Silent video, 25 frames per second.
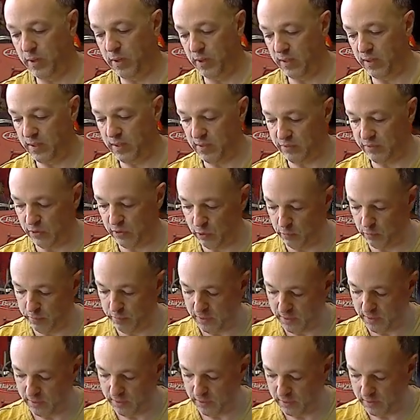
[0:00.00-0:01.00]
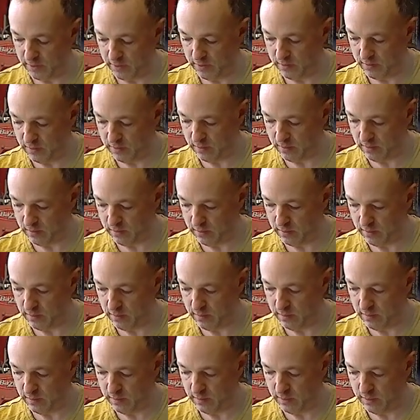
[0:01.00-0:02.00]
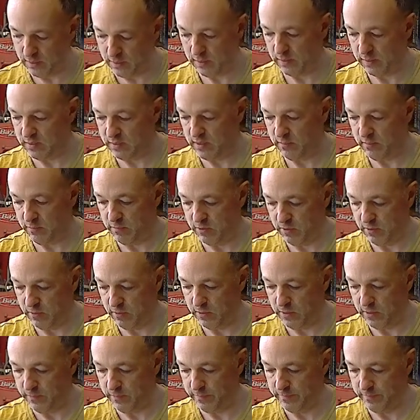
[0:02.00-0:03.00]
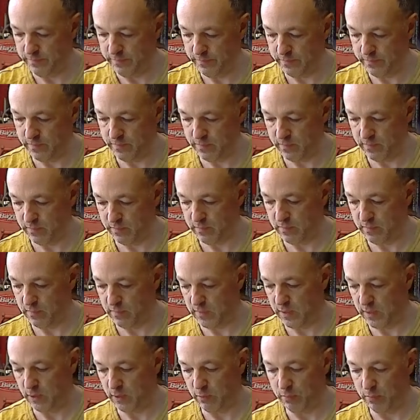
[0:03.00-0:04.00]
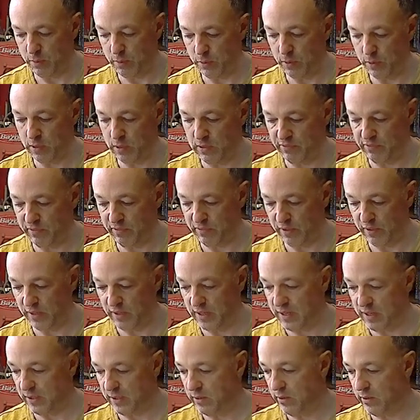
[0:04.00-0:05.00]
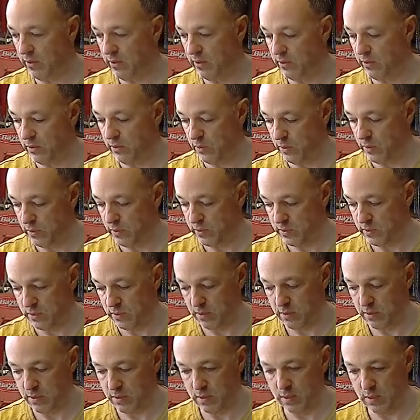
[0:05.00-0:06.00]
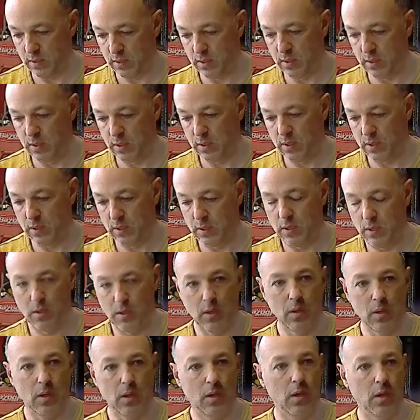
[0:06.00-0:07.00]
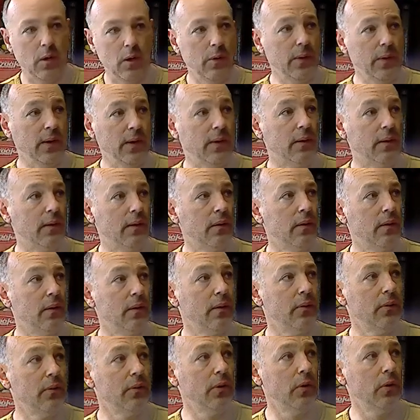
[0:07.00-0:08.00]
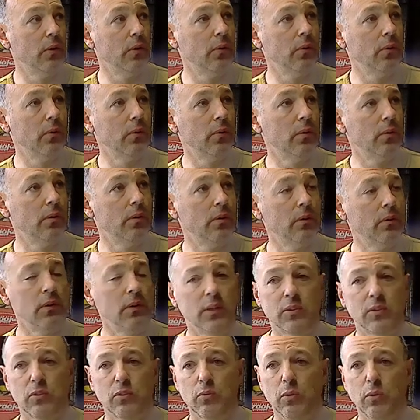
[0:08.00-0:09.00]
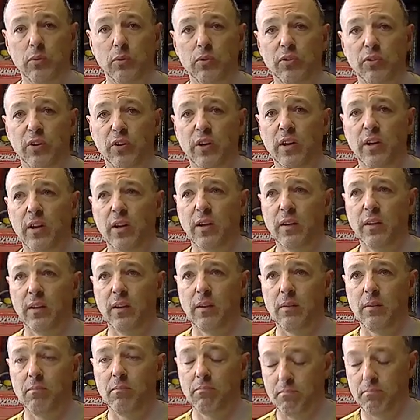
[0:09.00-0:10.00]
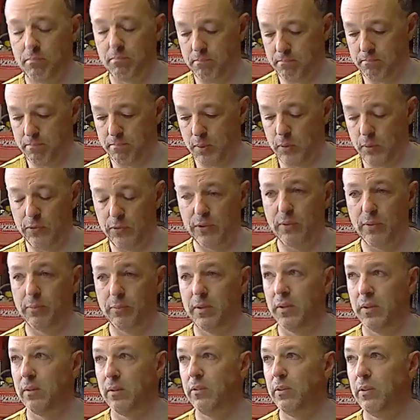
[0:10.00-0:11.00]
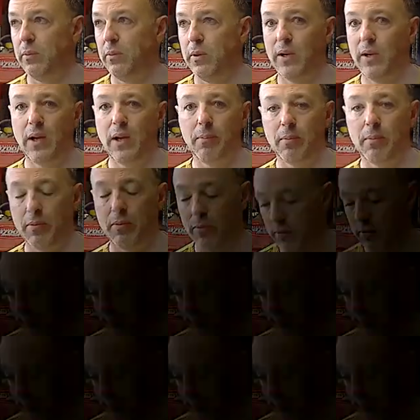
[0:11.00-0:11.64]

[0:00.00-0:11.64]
I didn't have to open anything. Yeah, it seems all right. It'll pull off if I yank on it, of course. All right, so let's go outside and pull something and see what happens.